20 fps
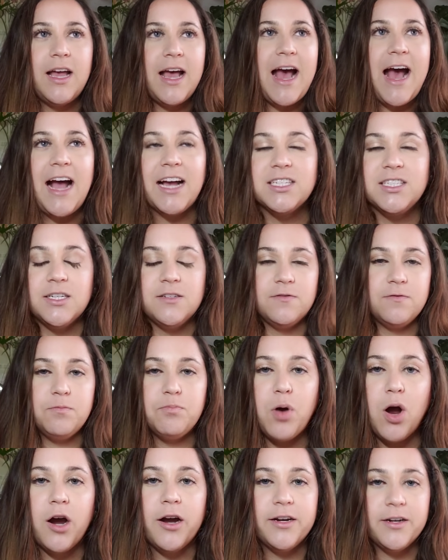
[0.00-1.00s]
active
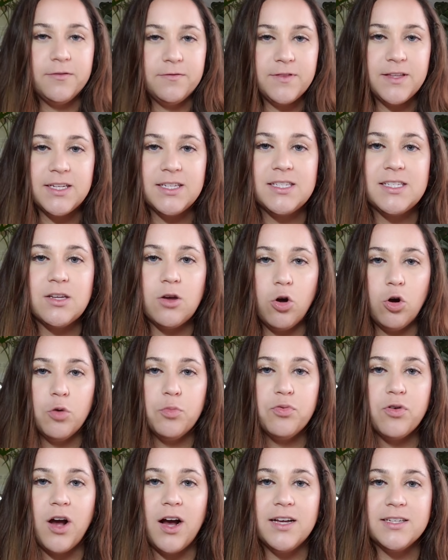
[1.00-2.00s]
part of this whole
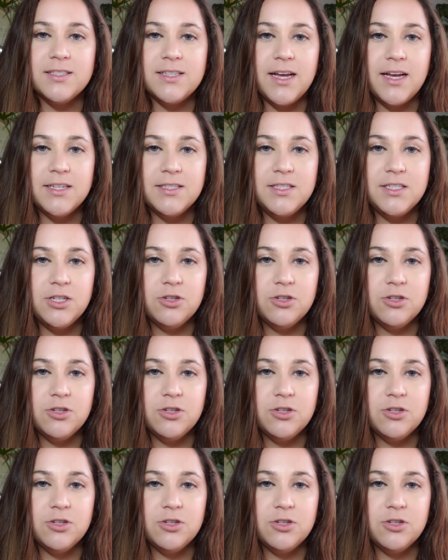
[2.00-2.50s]
process,